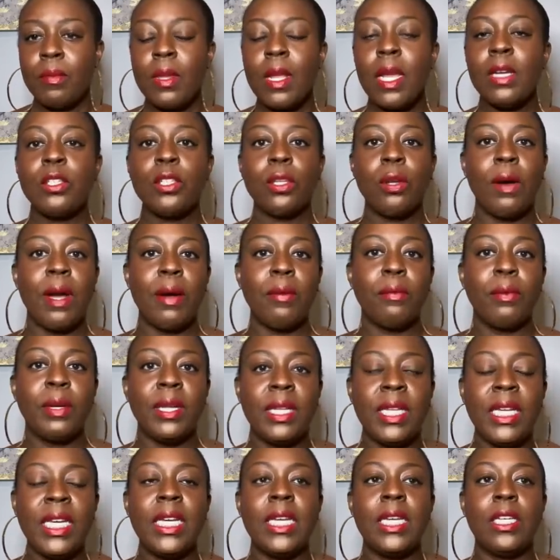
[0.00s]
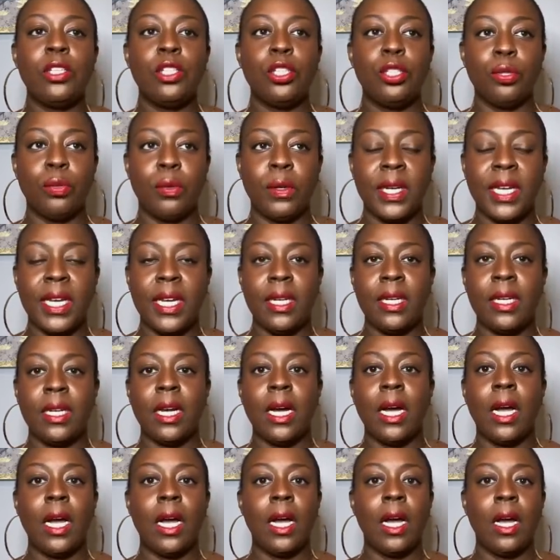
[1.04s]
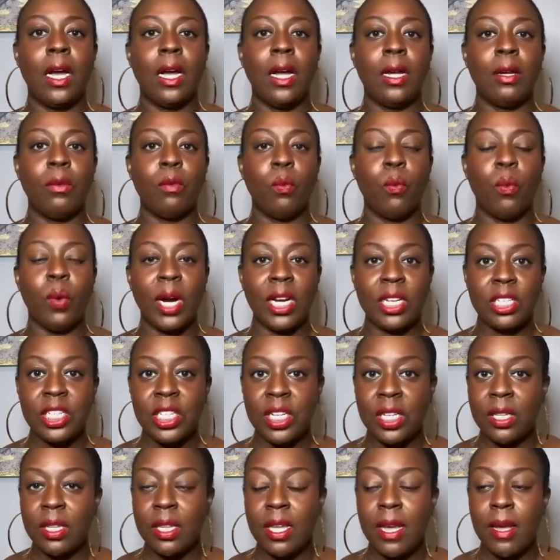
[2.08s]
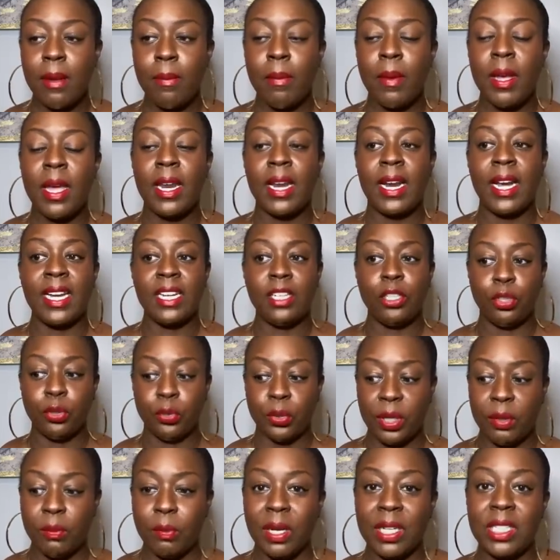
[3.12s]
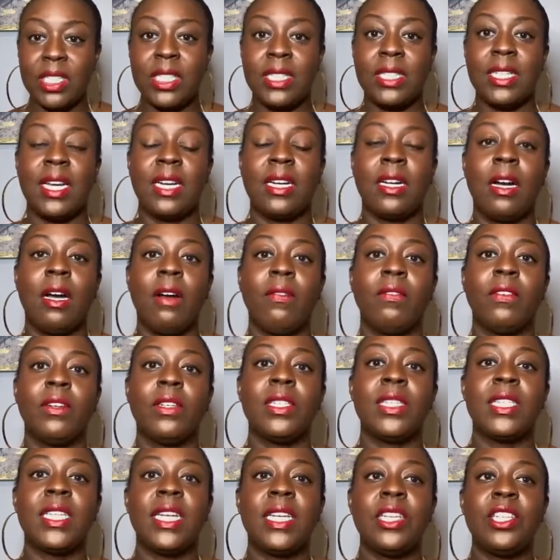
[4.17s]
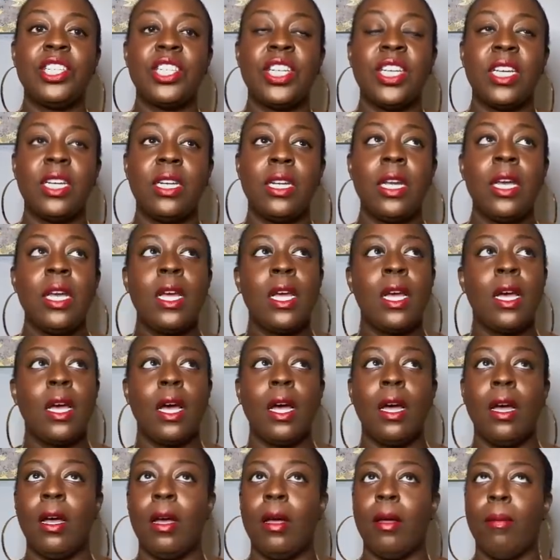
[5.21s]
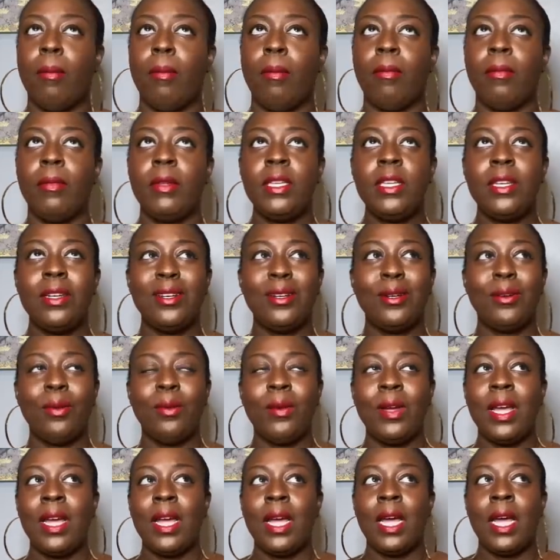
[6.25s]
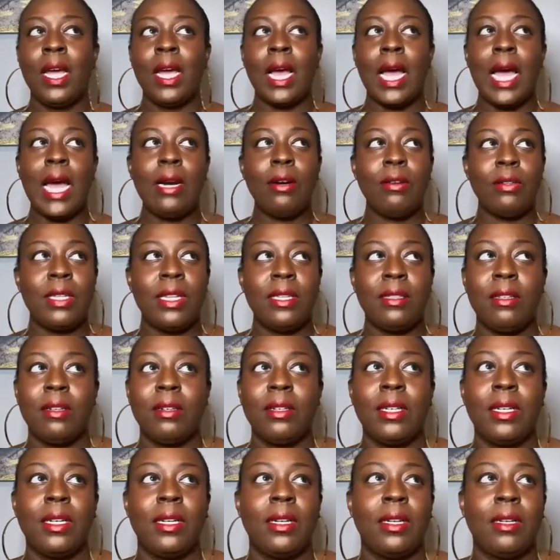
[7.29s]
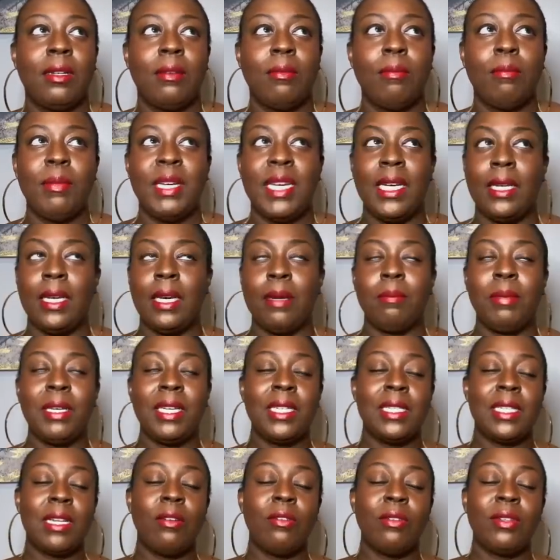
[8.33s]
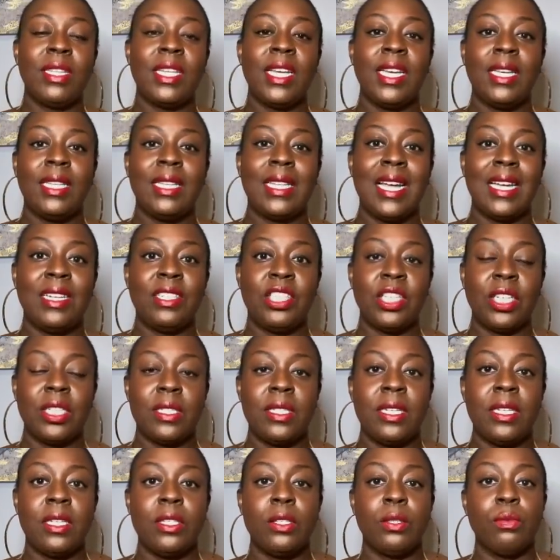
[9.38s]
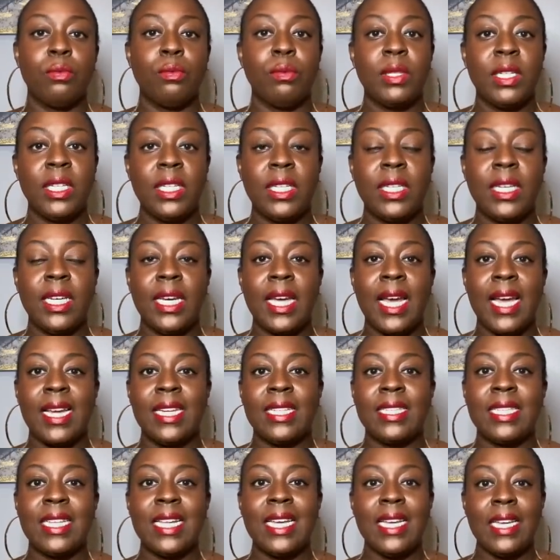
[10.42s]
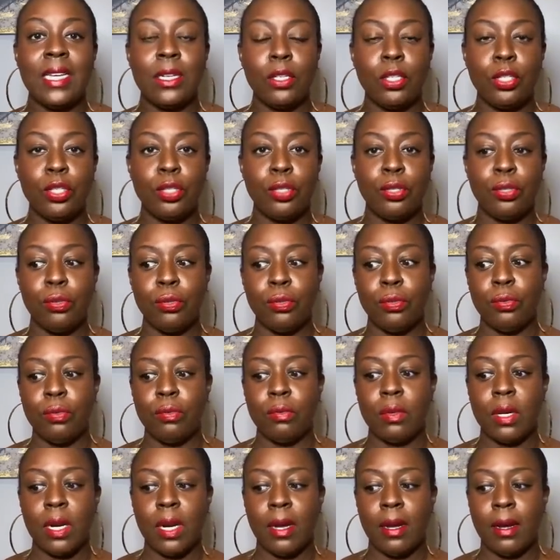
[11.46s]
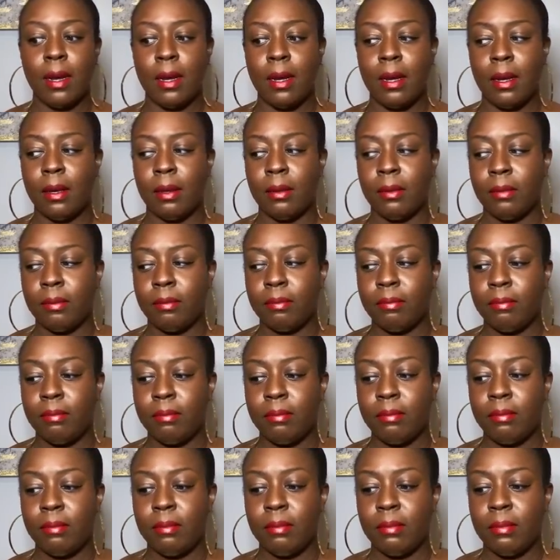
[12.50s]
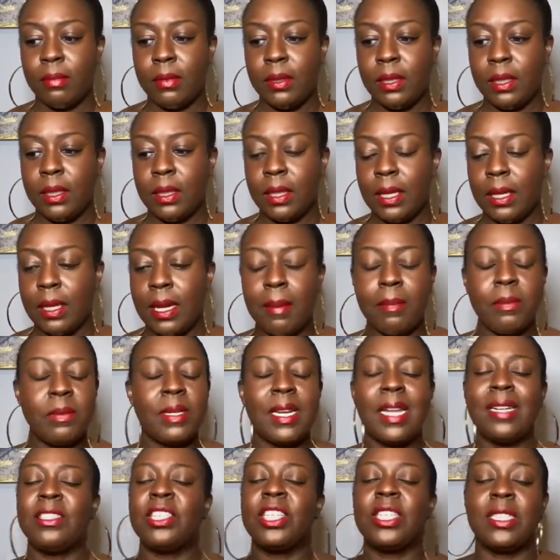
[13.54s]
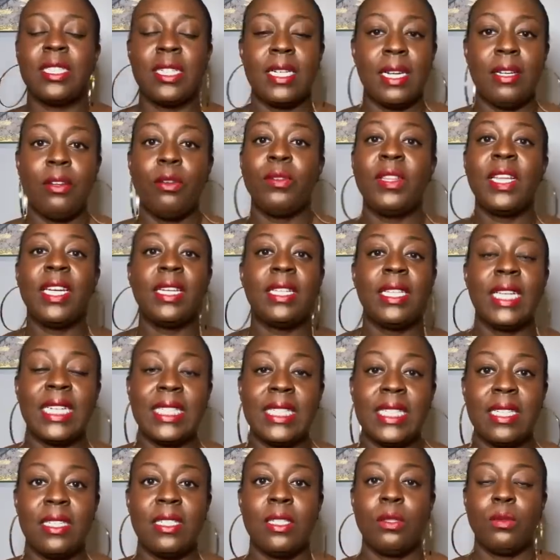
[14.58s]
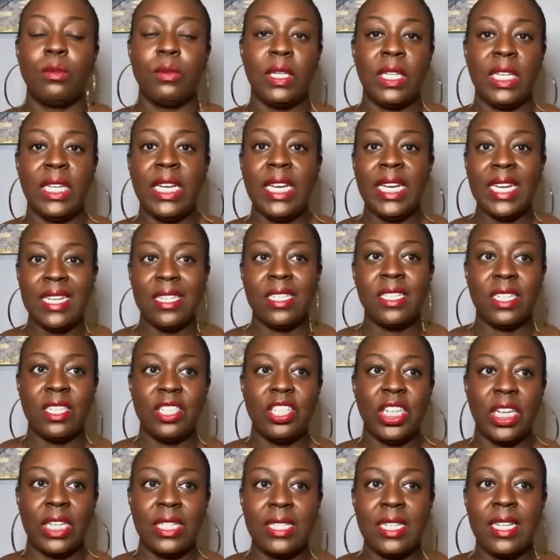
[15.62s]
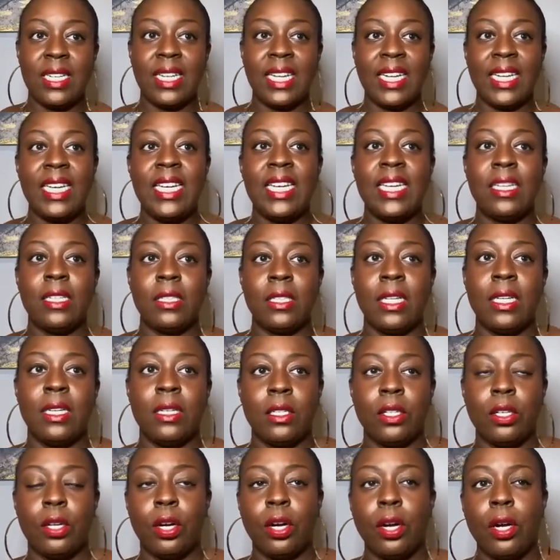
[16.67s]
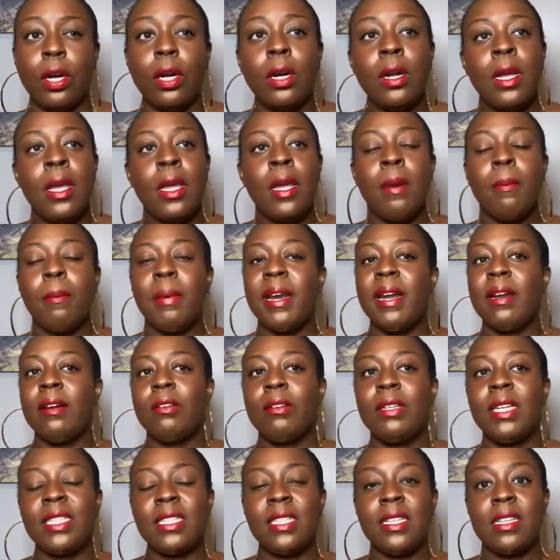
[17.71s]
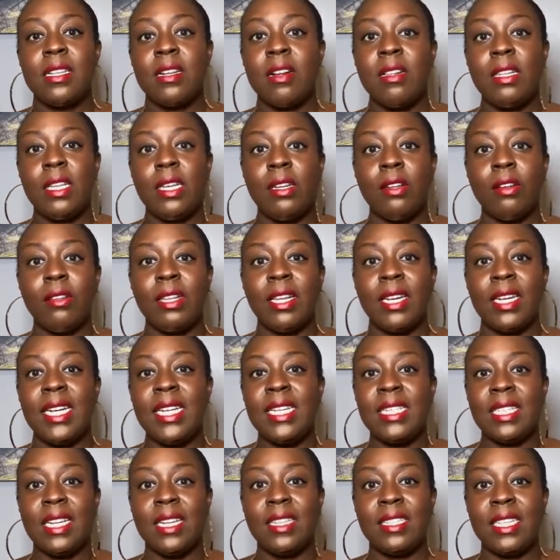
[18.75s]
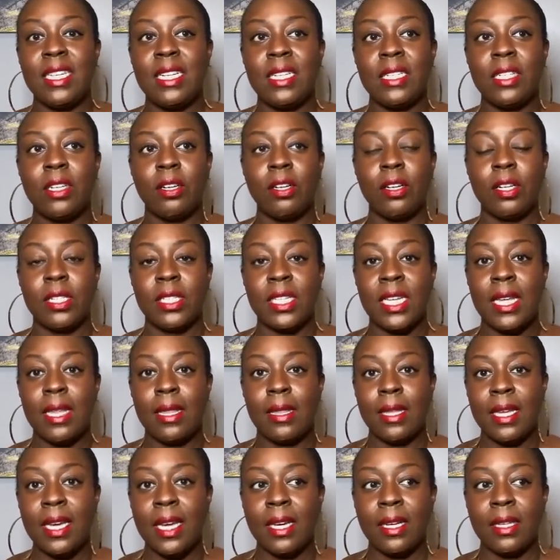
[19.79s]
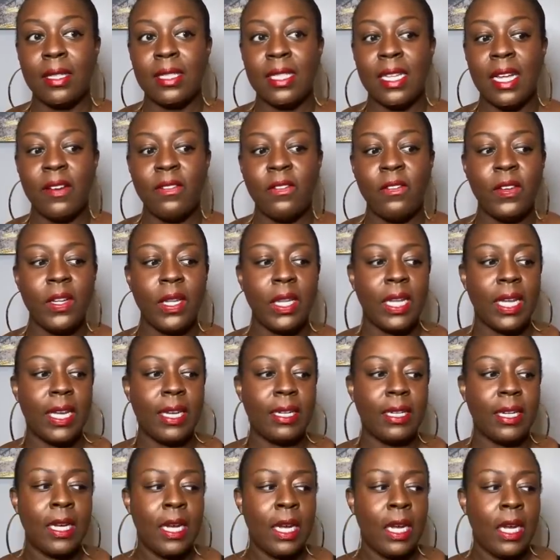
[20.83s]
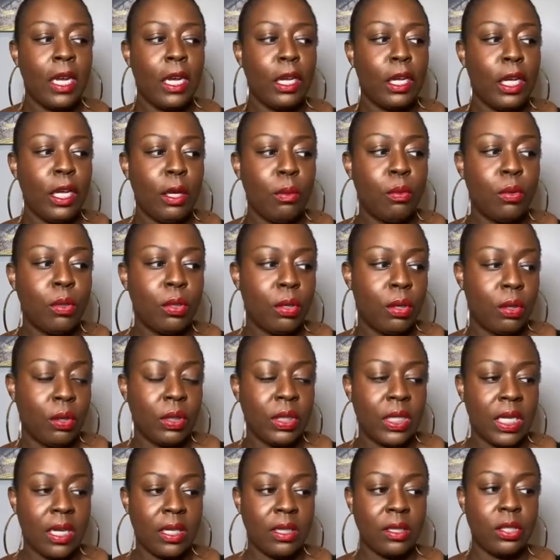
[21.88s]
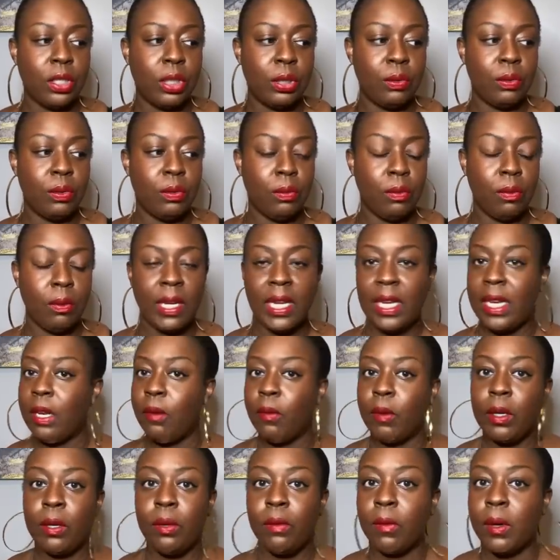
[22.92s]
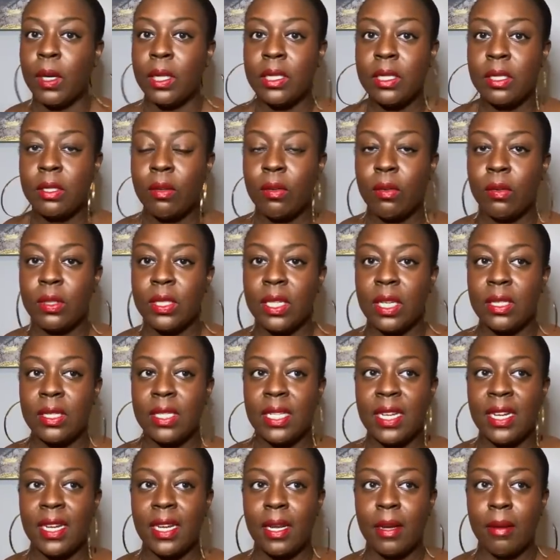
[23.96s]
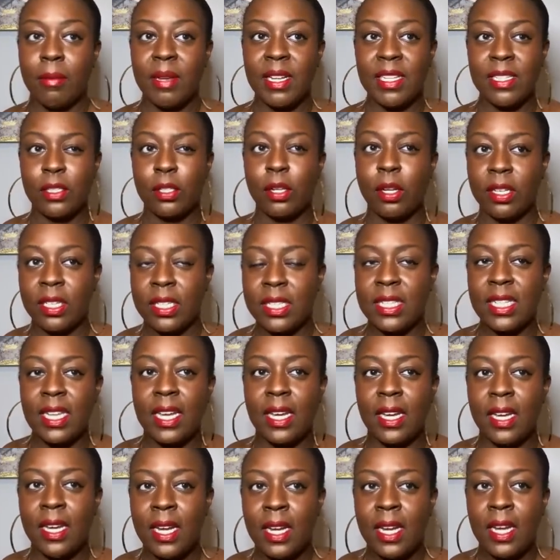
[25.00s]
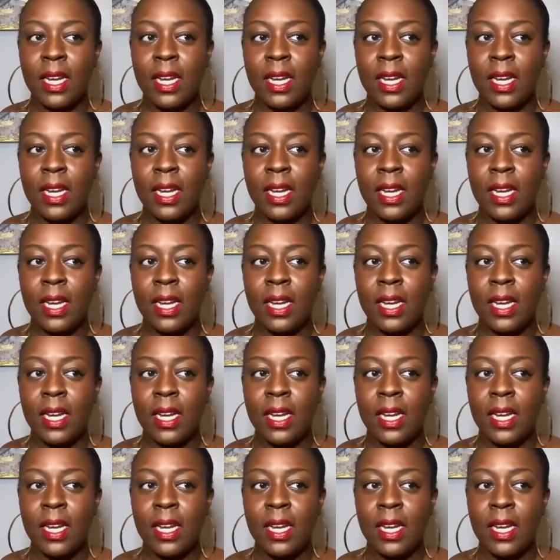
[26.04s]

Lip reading: So I really enjoyed watching them, and I enjoyed watching that conversation. You know, I don't think they're gonna make it, because I don't think that Justin is really as into, not Justin, I don't think Alexis is really into Justin like he is into her, but I don't necessarily know that he's as into her as he thinks. I feel like he will hold on to anyone who wants to hold on to him, as long as they